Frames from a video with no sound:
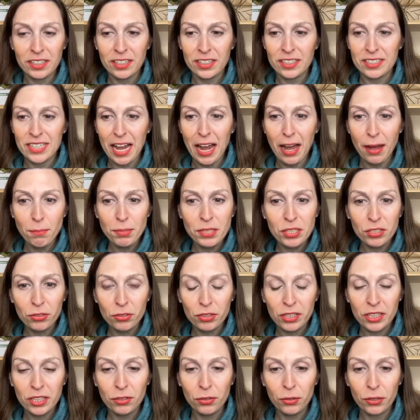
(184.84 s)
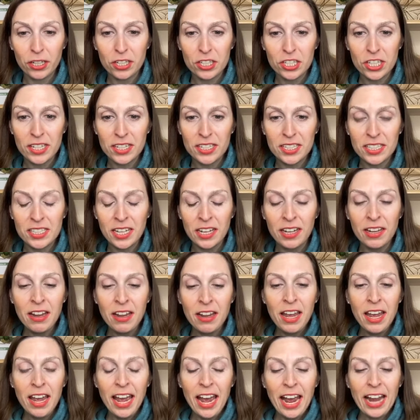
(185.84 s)
It is absolutely gorgeous.
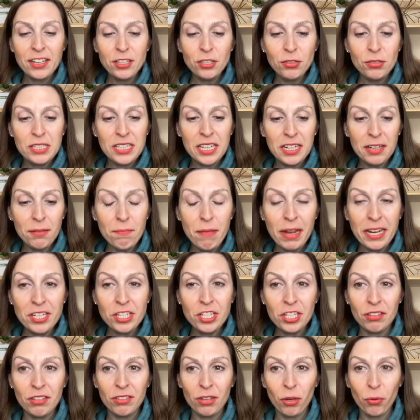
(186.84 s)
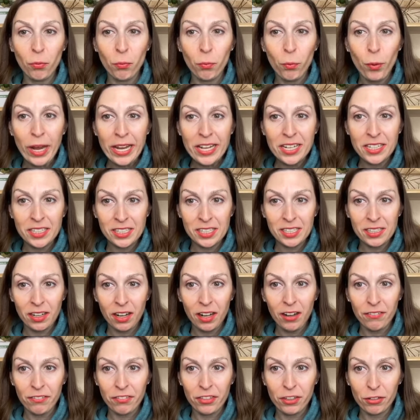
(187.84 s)
And you did mention the weight
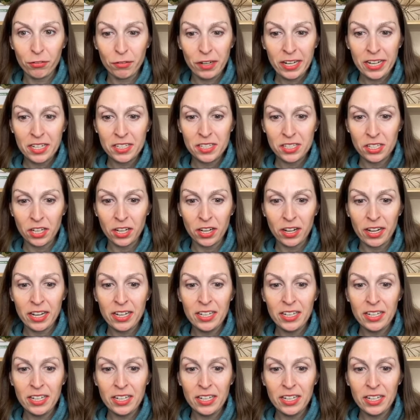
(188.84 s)
of the razor.